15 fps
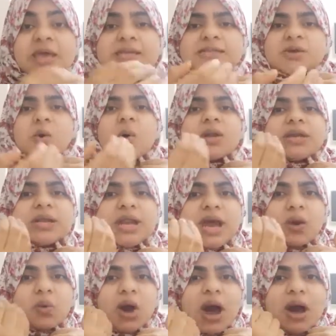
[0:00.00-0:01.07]
So
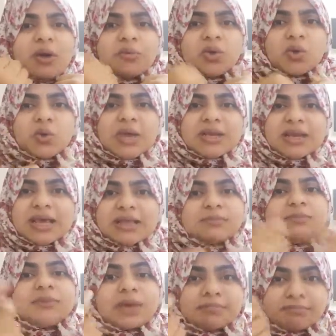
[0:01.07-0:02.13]
now how you can
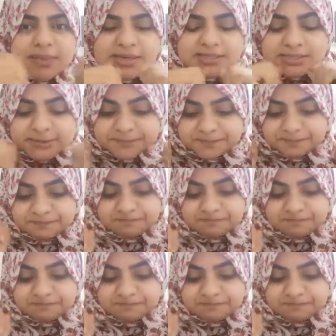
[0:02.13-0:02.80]
help them better.